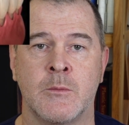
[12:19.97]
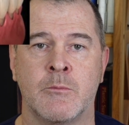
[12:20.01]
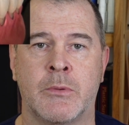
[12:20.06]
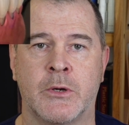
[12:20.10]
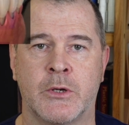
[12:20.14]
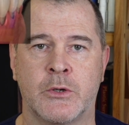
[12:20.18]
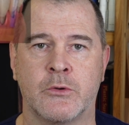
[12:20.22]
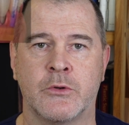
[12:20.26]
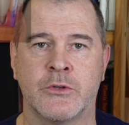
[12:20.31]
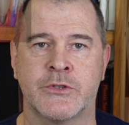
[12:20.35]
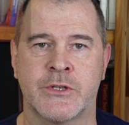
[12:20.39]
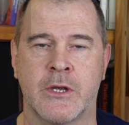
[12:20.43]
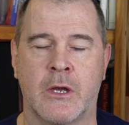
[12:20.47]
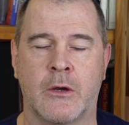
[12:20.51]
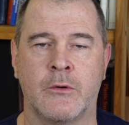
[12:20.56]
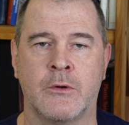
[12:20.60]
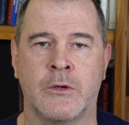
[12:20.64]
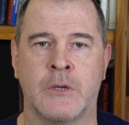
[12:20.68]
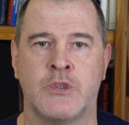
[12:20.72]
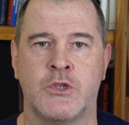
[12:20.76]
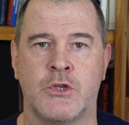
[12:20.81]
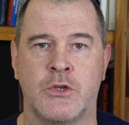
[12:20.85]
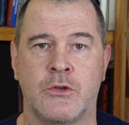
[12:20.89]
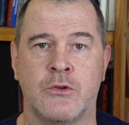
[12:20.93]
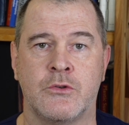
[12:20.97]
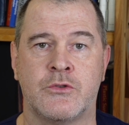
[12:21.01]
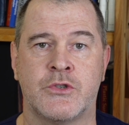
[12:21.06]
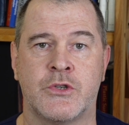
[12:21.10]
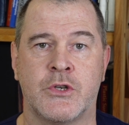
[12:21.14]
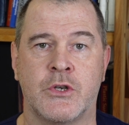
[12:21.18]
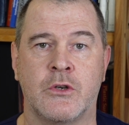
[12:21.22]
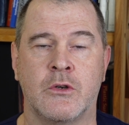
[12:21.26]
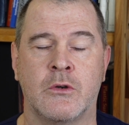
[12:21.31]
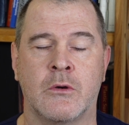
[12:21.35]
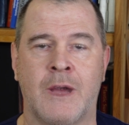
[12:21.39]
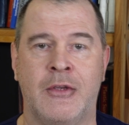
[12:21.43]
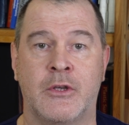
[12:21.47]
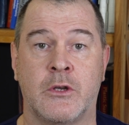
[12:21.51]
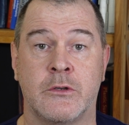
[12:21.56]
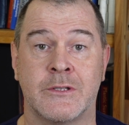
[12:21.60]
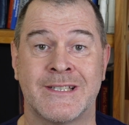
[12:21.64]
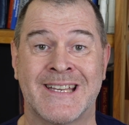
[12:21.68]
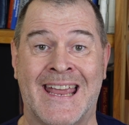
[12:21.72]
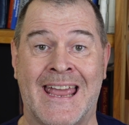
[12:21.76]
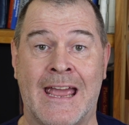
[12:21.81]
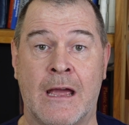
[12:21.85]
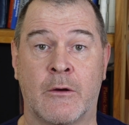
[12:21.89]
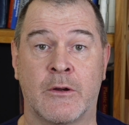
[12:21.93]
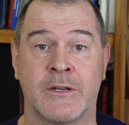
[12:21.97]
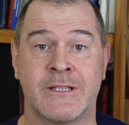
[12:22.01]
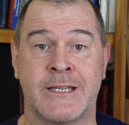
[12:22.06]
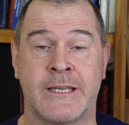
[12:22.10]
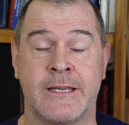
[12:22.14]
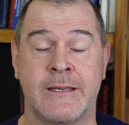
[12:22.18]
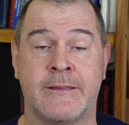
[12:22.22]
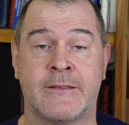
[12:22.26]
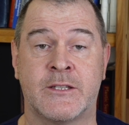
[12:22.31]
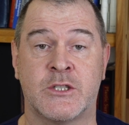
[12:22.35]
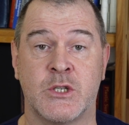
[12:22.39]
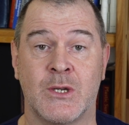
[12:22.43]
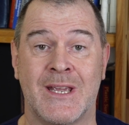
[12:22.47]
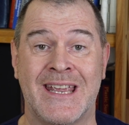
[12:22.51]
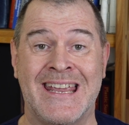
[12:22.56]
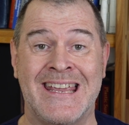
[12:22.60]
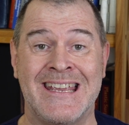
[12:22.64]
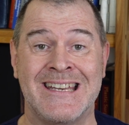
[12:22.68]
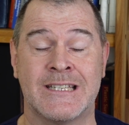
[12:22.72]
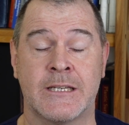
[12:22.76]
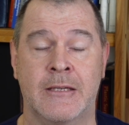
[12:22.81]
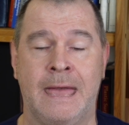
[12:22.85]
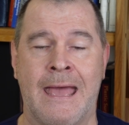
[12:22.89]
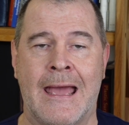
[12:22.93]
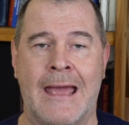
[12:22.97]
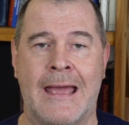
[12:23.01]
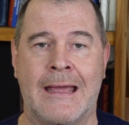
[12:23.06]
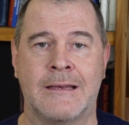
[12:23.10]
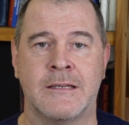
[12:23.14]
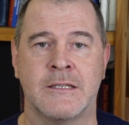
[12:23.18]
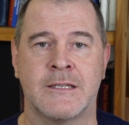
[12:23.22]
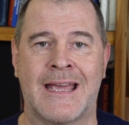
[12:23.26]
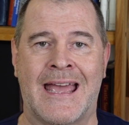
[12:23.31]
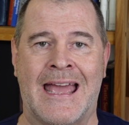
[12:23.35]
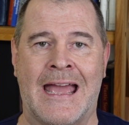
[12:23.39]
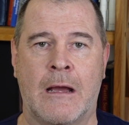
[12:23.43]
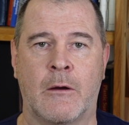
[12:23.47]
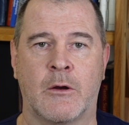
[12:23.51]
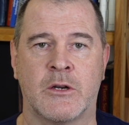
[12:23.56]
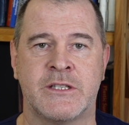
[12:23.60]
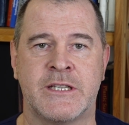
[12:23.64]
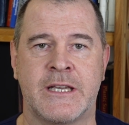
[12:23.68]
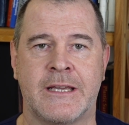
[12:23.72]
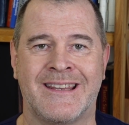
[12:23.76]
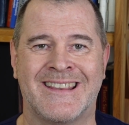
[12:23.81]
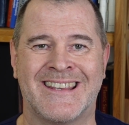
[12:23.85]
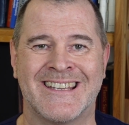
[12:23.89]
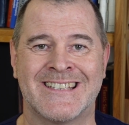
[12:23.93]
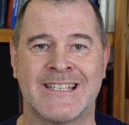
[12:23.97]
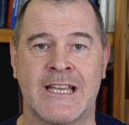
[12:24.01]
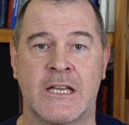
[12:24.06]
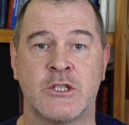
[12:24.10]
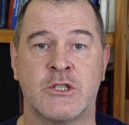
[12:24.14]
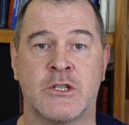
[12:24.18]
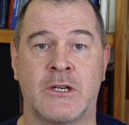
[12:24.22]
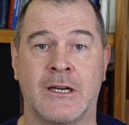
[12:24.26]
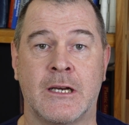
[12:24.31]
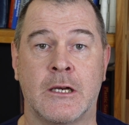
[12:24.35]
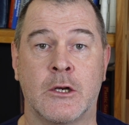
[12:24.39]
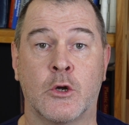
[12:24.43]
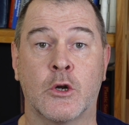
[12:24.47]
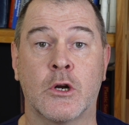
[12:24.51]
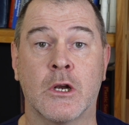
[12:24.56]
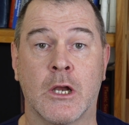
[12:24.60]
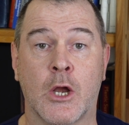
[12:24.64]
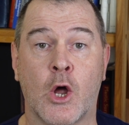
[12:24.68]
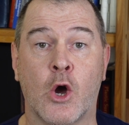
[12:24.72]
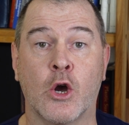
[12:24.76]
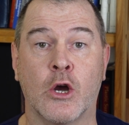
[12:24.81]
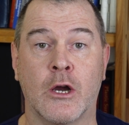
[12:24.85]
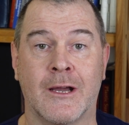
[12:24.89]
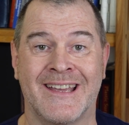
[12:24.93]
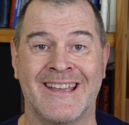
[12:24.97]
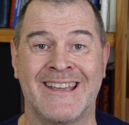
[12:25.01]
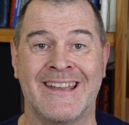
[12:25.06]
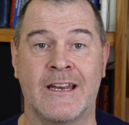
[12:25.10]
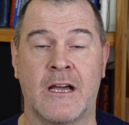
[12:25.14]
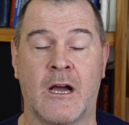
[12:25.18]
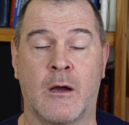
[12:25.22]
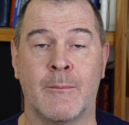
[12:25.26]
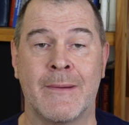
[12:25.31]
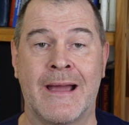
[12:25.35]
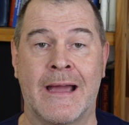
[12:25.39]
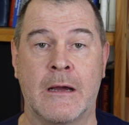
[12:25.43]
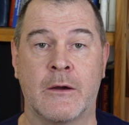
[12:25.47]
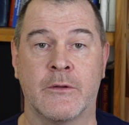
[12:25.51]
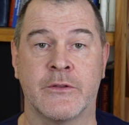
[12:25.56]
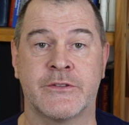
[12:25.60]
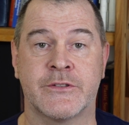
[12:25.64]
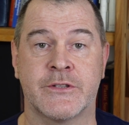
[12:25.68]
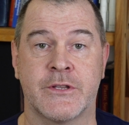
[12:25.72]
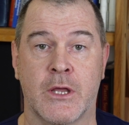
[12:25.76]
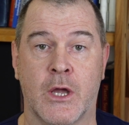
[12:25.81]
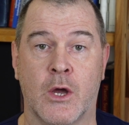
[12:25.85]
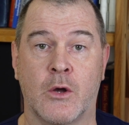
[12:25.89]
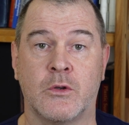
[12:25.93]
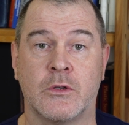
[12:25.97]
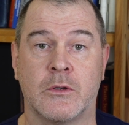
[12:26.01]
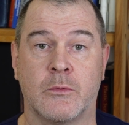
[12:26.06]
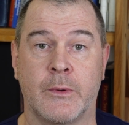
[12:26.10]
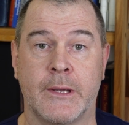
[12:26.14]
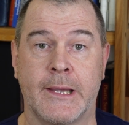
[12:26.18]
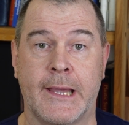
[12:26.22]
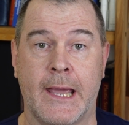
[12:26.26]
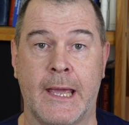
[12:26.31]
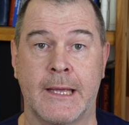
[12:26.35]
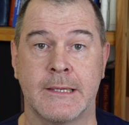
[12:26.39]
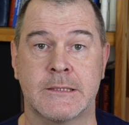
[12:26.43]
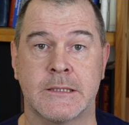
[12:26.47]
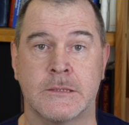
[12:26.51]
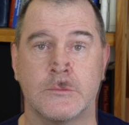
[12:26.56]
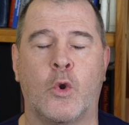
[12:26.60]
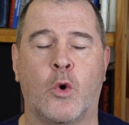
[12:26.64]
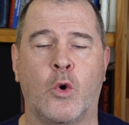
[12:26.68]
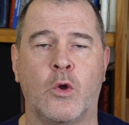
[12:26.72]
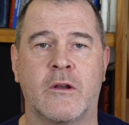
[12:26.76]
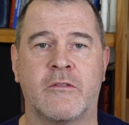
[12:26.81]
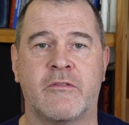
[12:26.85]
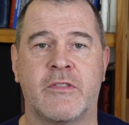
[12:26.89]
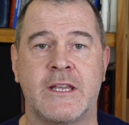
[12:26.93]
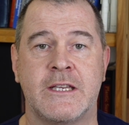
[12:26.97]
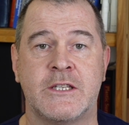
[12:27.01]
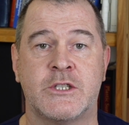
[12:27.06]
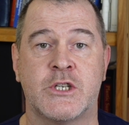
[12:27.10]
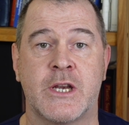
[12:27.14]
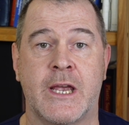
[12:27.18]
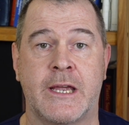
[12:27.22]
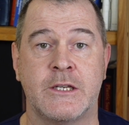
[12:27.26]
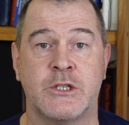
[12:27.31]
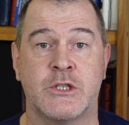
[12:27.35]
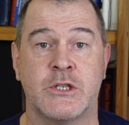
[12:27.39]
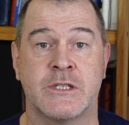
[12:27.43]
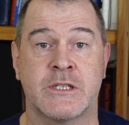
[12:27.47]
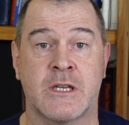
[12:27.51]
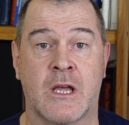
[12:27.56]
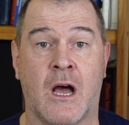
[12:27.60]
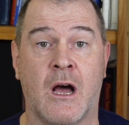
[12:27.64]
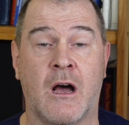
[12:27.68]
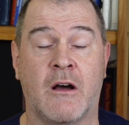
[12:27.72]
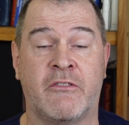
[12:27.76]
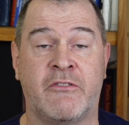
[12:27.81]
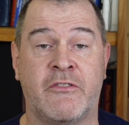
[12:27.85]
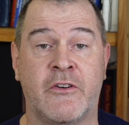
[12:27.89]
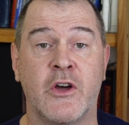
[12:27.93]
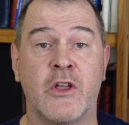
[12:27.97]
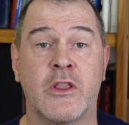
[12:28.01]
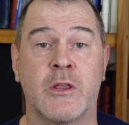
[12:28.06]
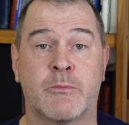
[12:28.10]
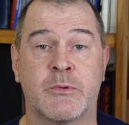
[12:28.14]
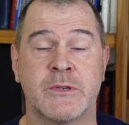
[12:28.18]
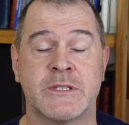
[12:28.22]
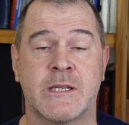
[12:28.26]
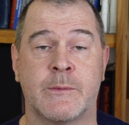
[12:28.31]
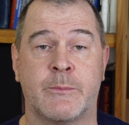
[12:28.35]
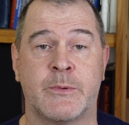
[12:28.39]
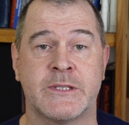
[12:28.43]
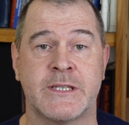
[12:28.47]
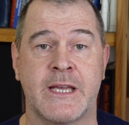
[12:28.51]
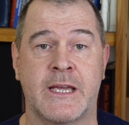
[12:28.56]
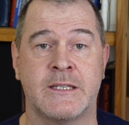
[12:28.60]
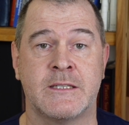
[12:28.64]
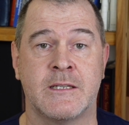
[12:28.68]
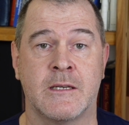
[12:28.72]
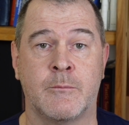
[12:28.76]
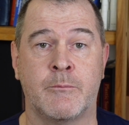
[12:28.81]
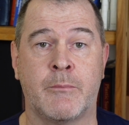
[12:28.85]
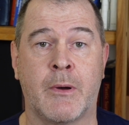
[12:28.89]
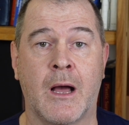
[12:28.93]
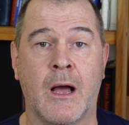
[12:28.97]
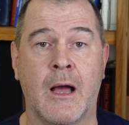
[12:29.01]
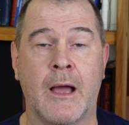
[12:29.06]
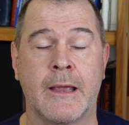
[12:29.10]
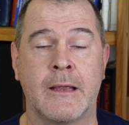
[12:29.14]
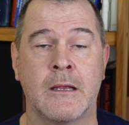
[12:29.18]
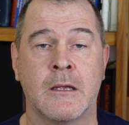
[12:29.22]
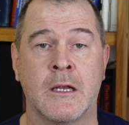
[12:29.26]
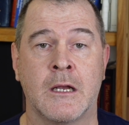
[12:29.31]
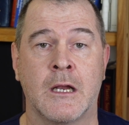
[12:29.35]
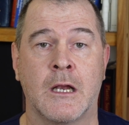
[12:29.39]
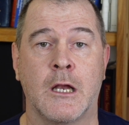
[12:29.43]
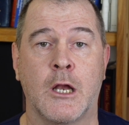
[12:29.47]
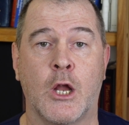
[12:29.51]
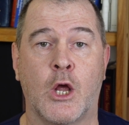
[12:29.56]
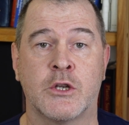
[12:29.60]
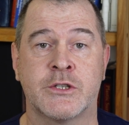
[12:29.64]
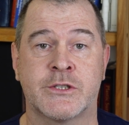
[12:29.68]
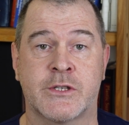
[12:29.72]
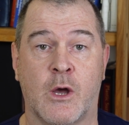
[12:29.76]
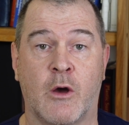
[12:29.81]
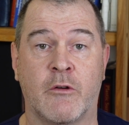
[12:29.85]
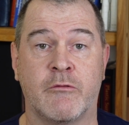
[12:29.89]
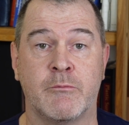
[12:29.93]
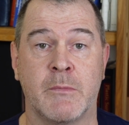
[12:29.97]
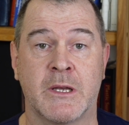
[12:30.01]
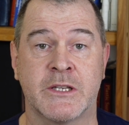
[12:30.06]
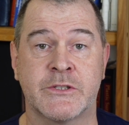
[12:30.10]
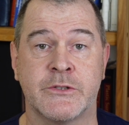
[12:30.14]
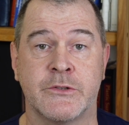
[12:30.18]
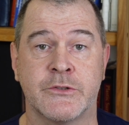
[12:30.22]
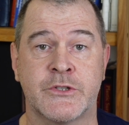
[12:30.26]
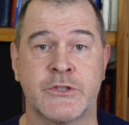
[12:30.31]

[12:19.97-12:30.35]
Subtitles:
but also due to using our teeth to eat, and our teeth essentially look longer in our mouths the older we get. All of these changes are further precipitated by loss of muscle